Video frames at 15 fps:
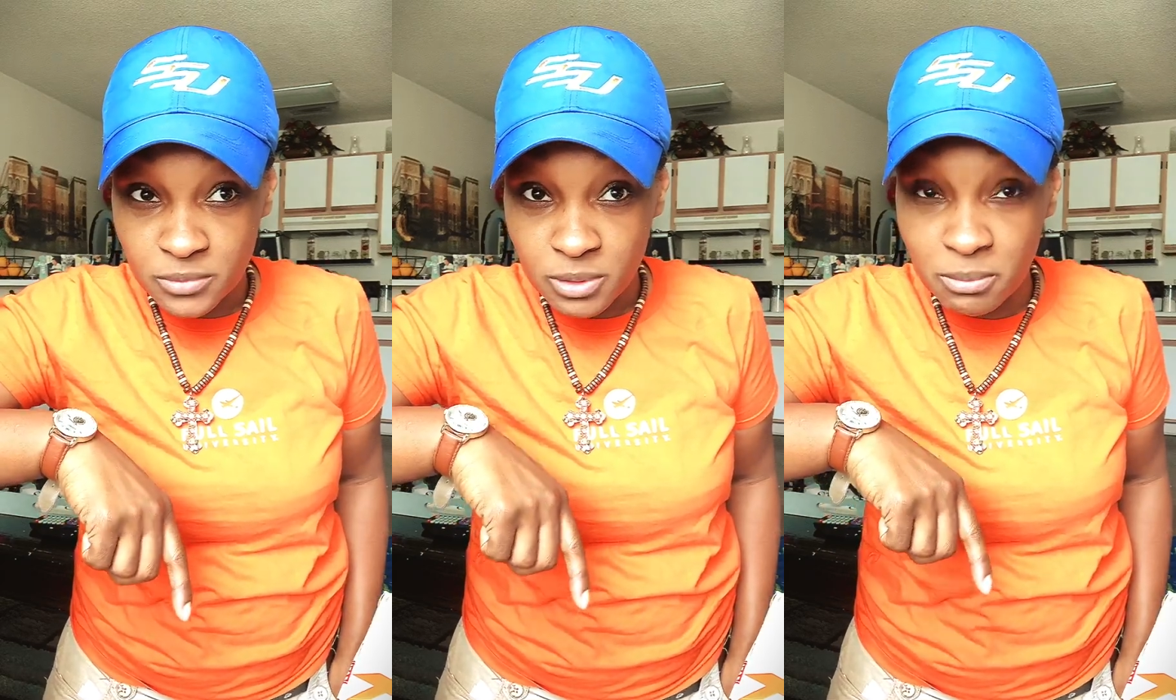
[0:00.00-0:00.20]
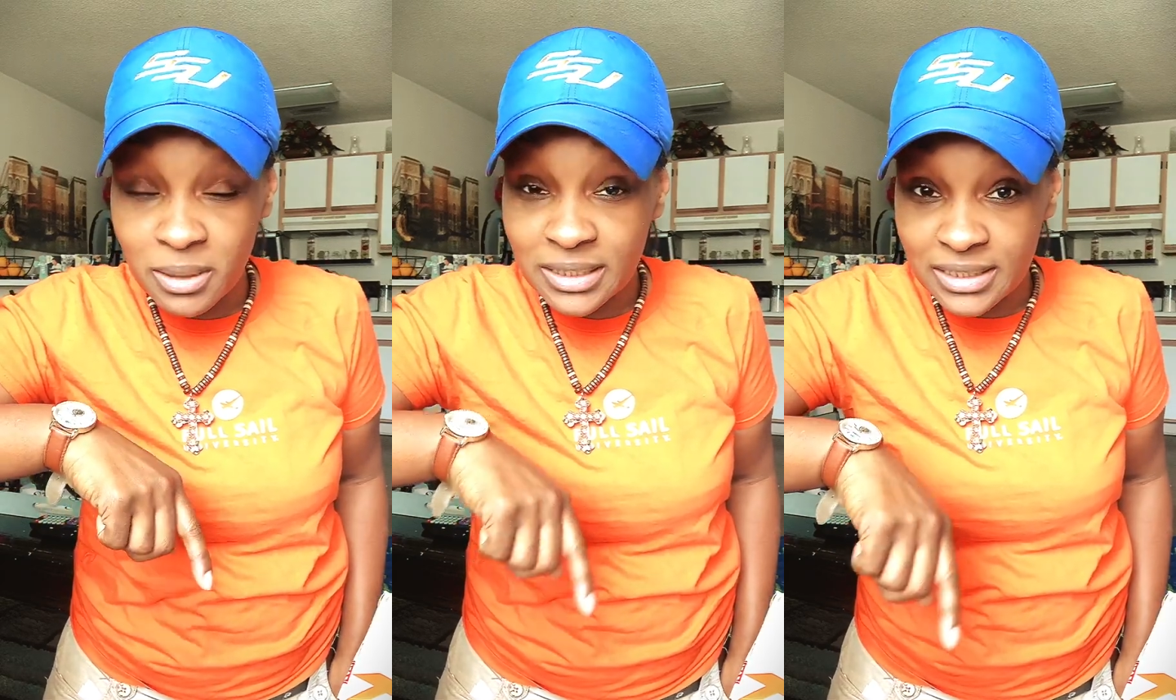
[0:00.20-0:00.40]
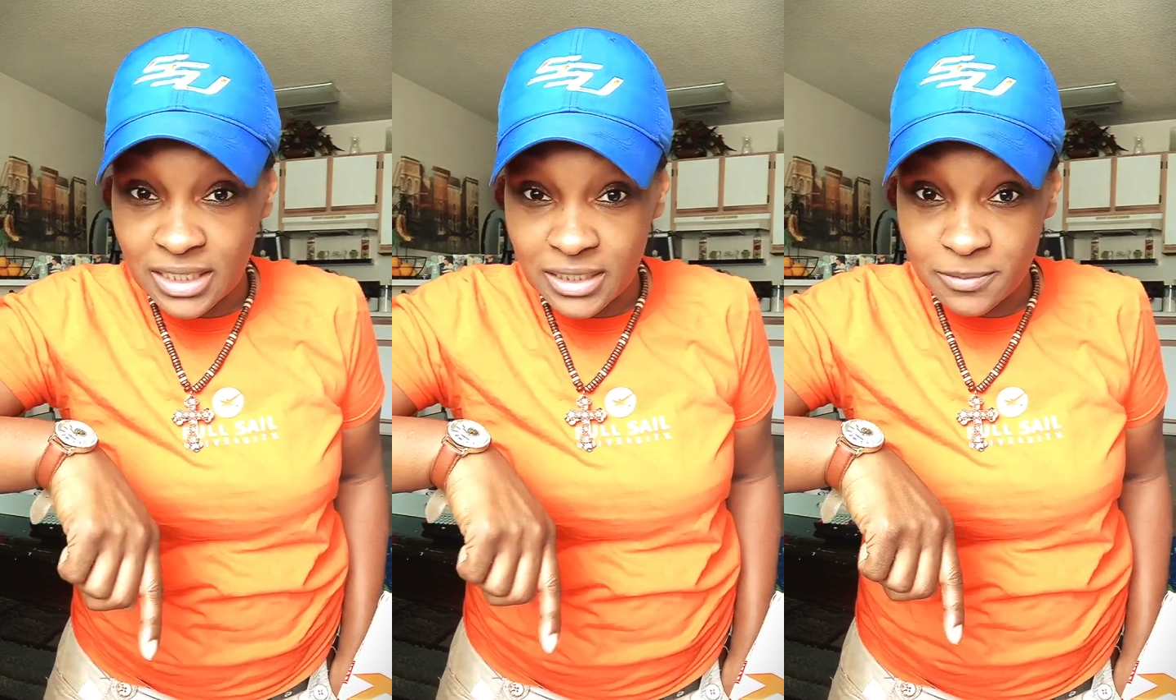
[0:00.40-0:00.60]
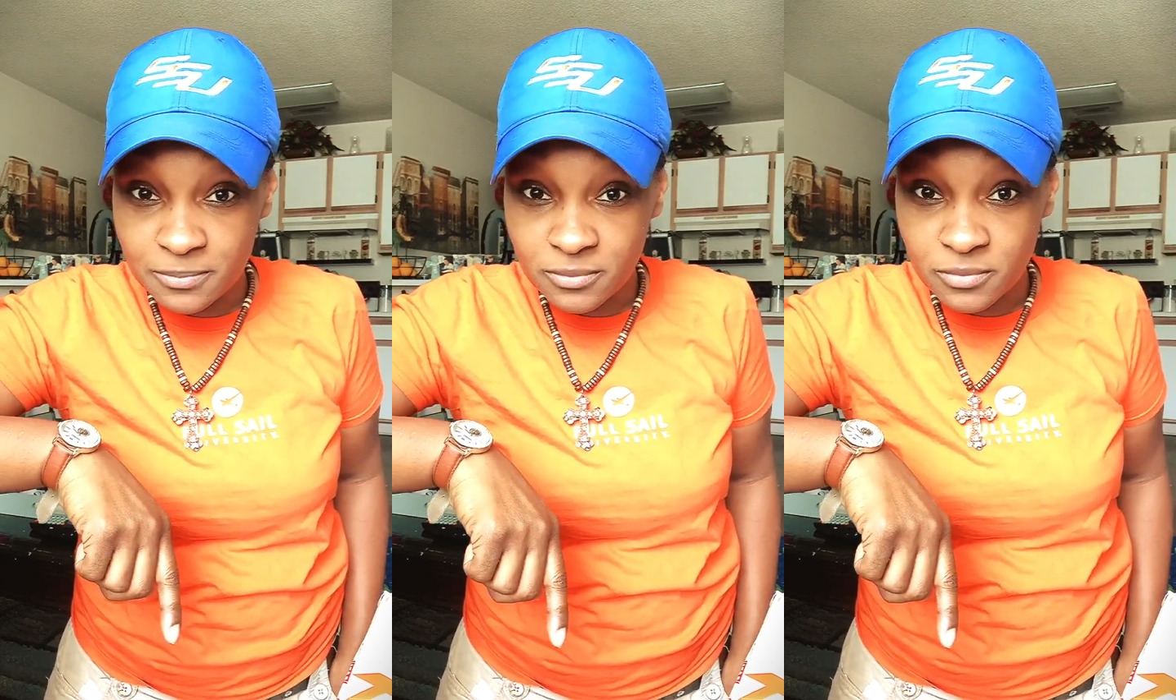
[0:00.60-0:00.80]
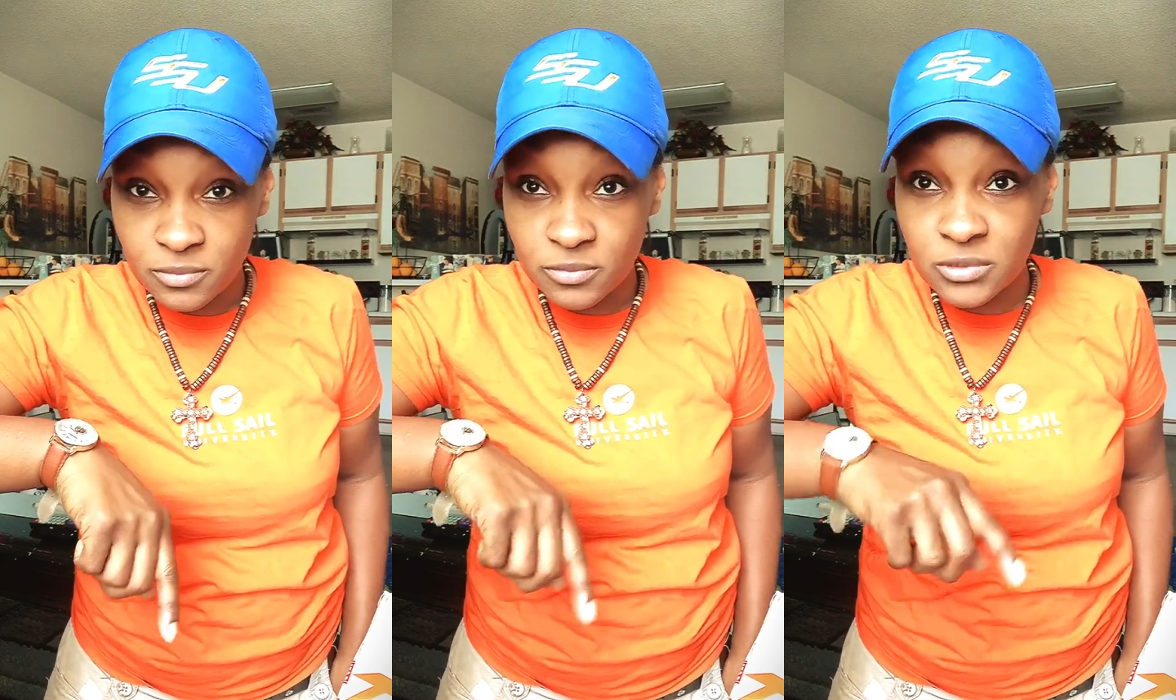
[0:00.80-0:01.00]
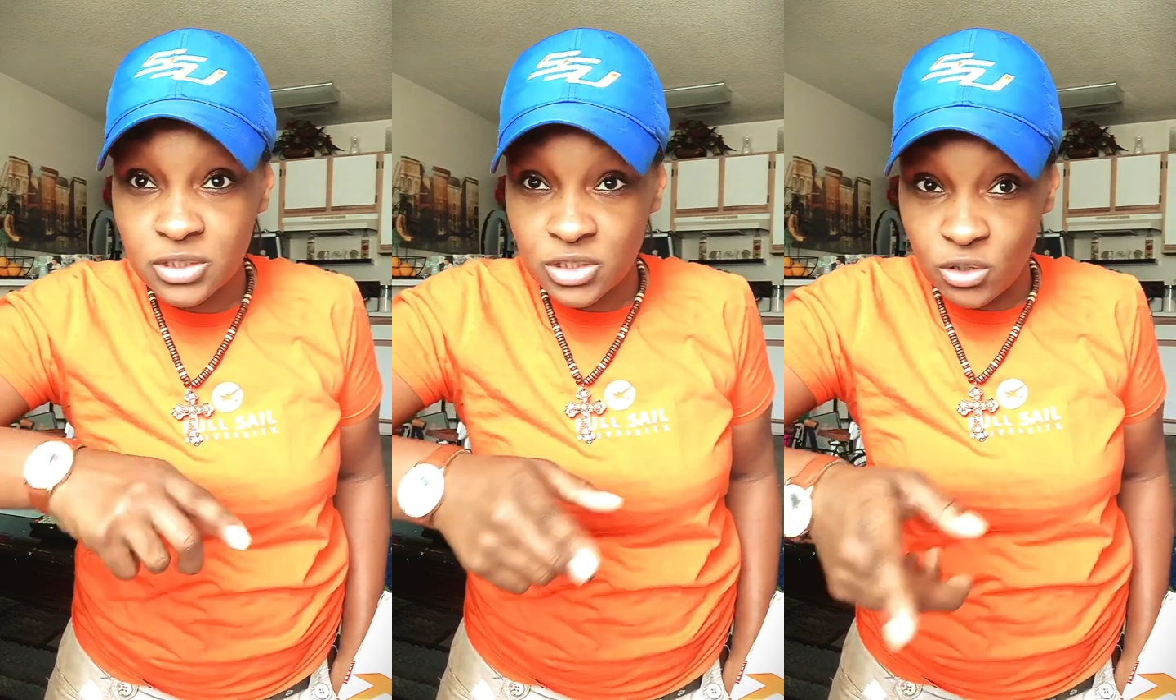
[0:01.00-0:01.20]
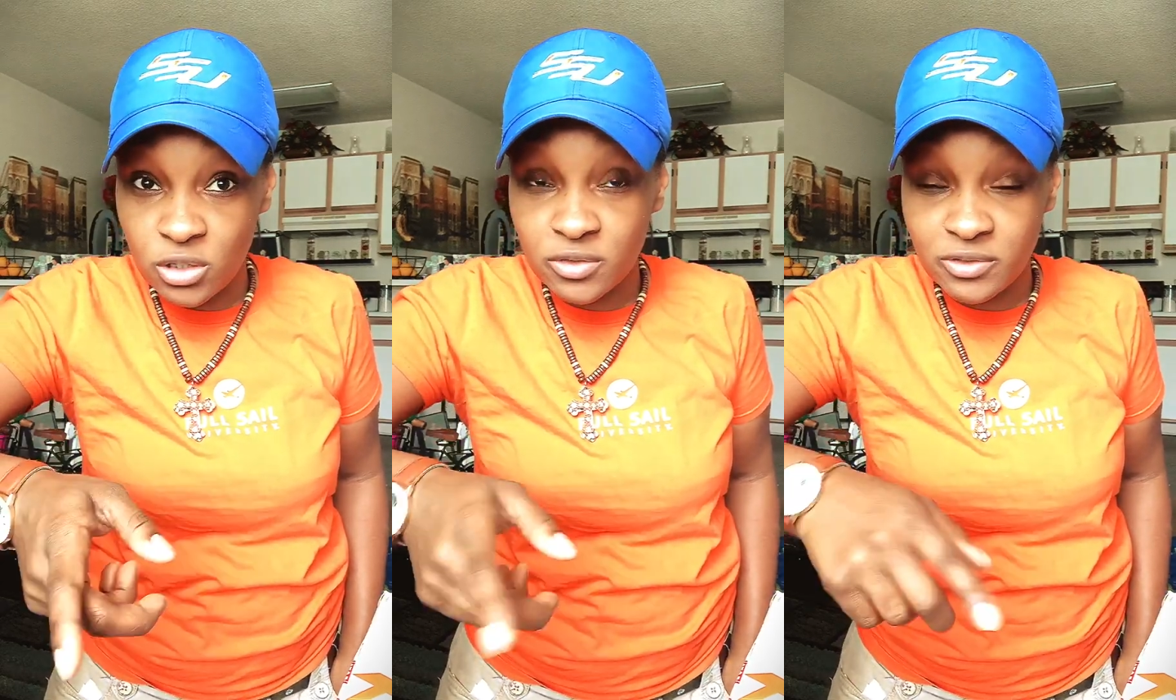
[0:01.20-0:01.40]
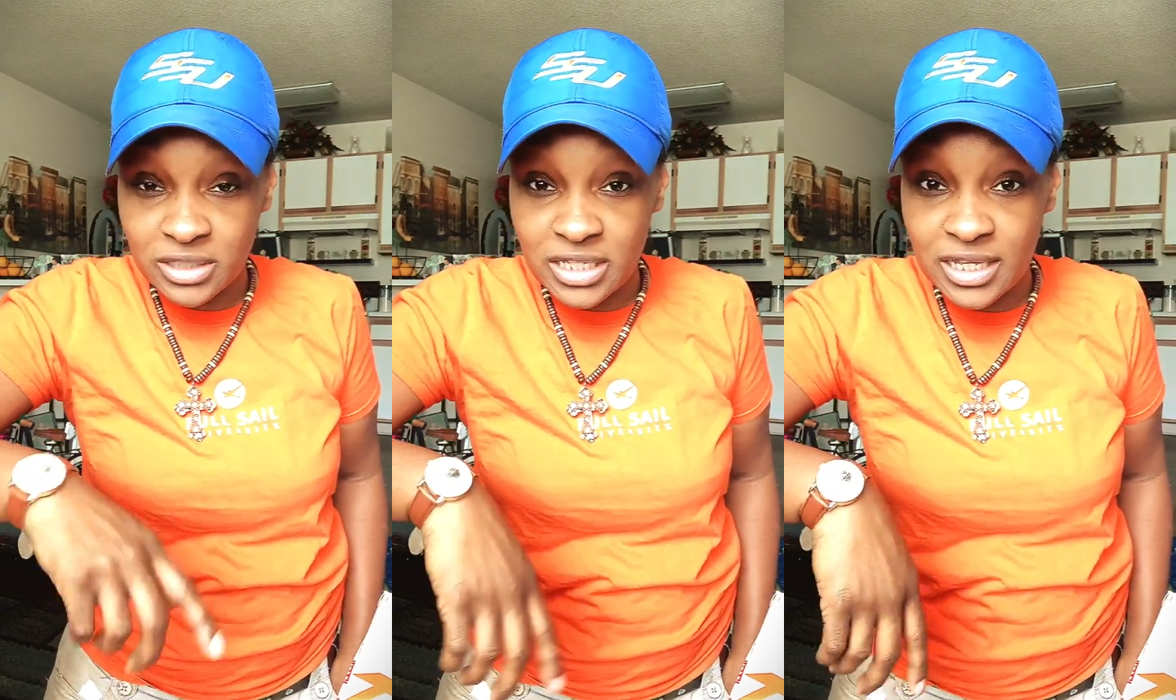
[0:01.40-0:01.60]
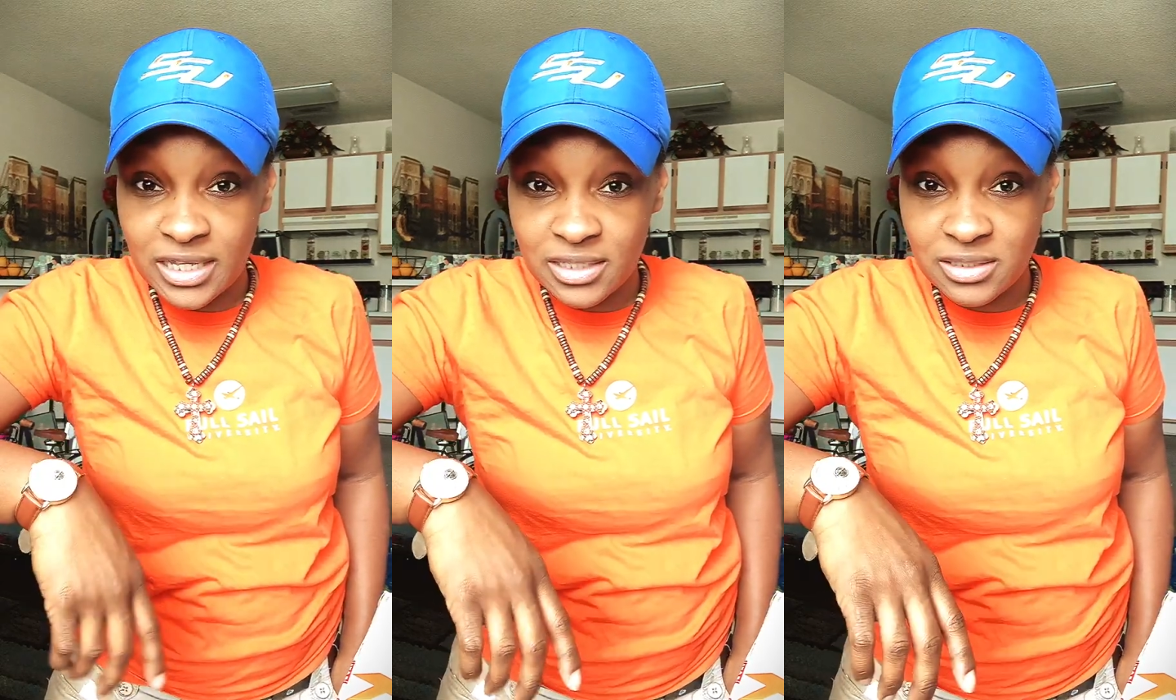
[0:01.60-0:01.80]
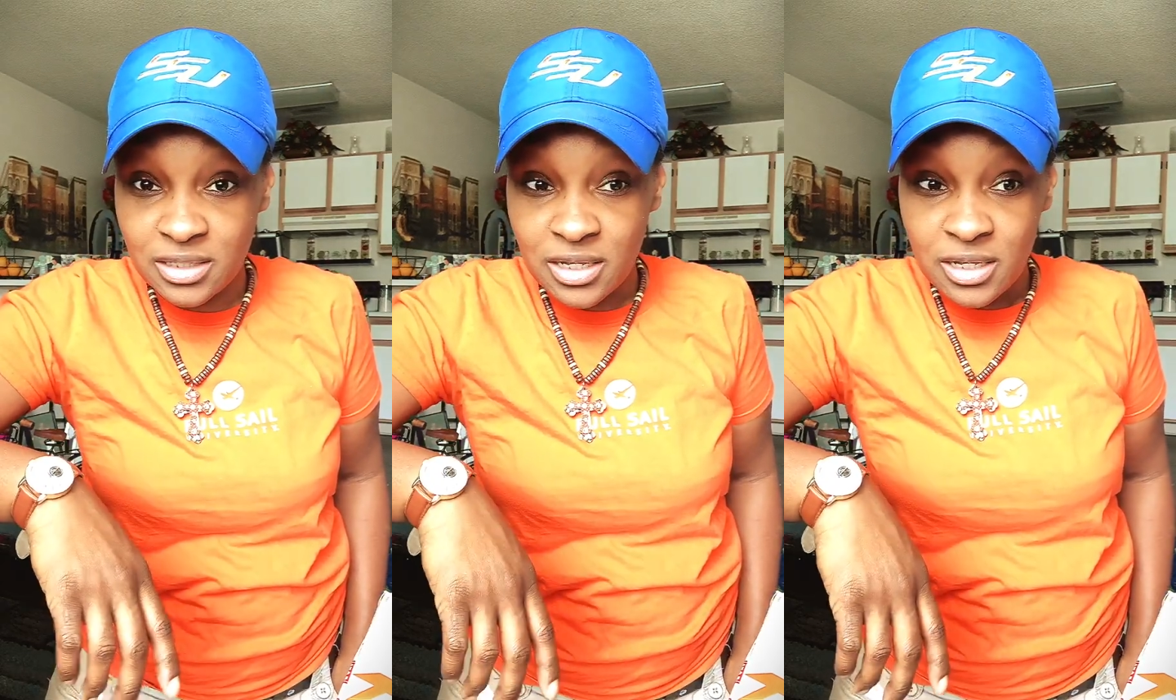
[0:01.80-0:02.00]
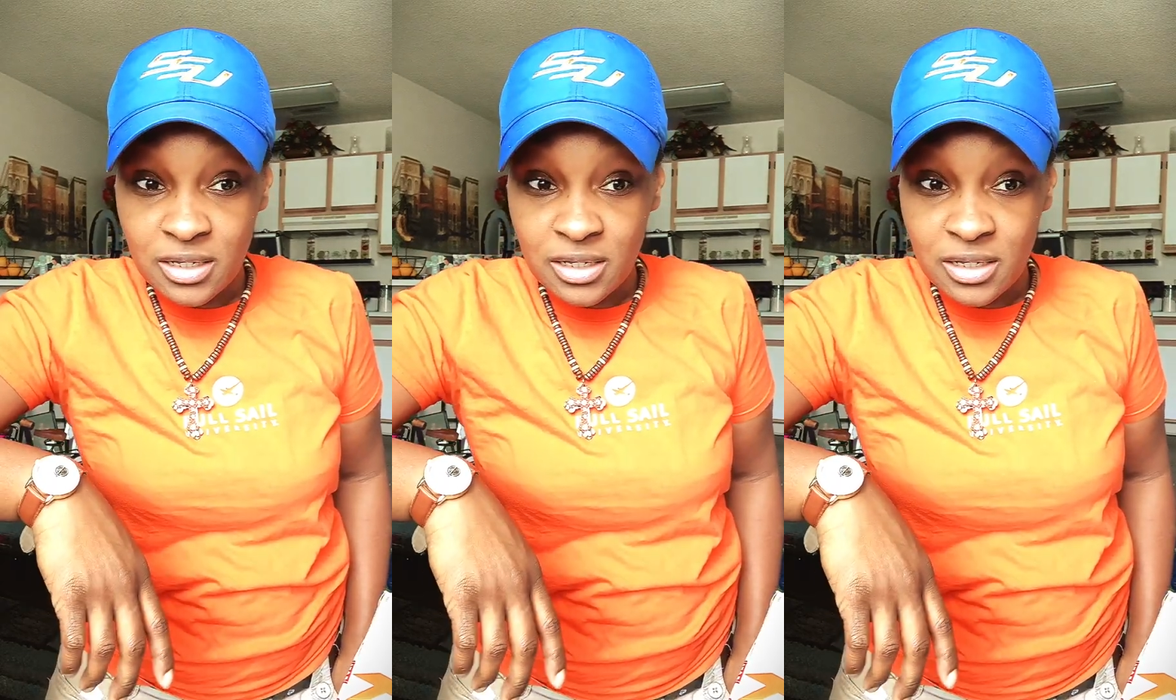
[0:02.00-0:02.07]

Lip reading: Monday, the start of class.